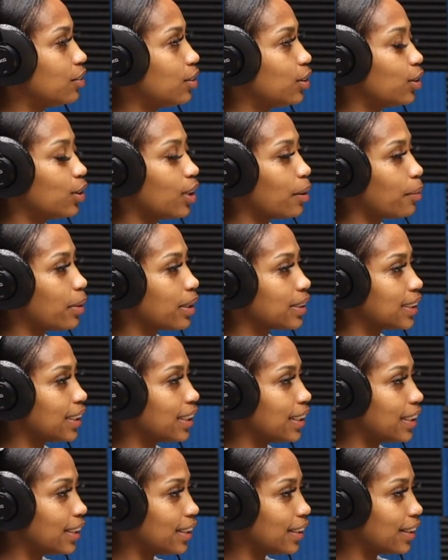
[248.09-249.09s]
you're not about to
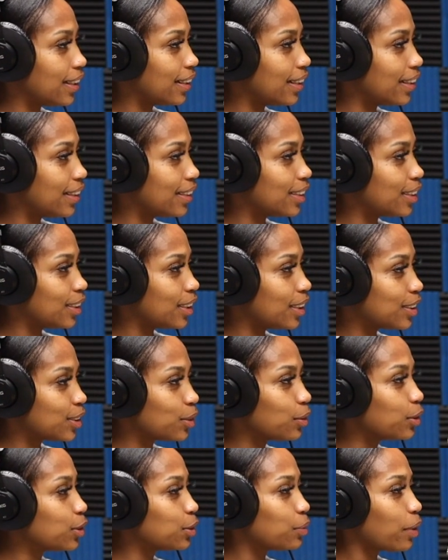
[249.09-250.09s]
get, as
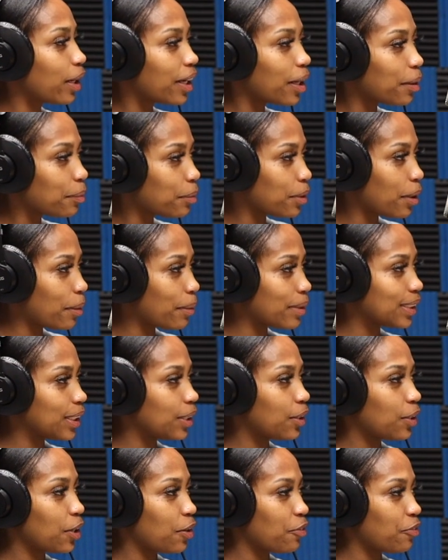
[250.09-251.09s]
soon as you wake up, you're not about to
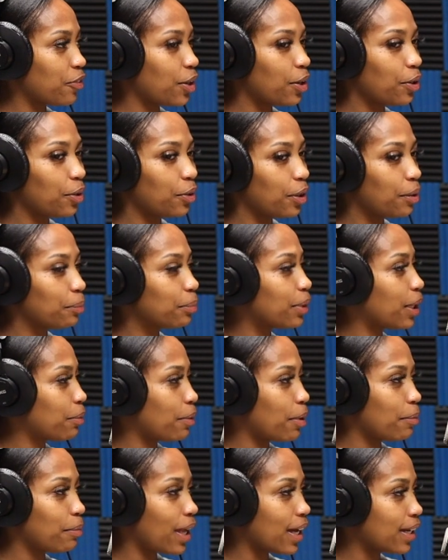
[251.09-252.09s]
get on your phone and play
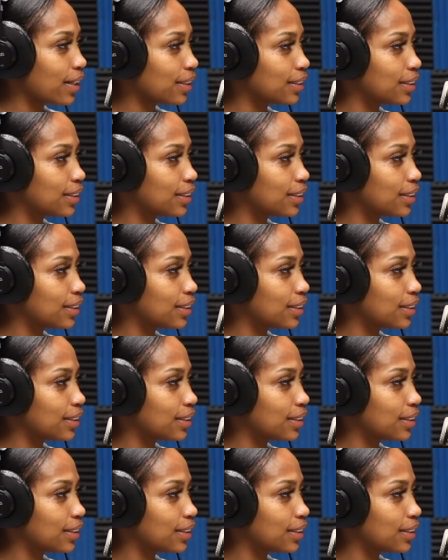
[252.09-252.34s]
Roblox.